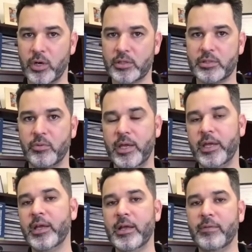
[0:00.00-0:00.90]
works the
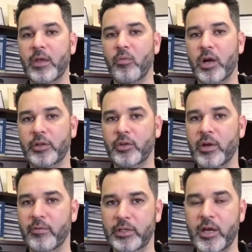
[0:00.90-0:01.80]
way they want it
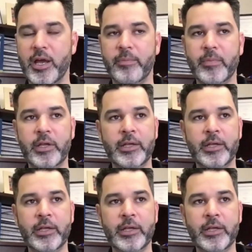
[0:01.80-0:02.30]
to every time.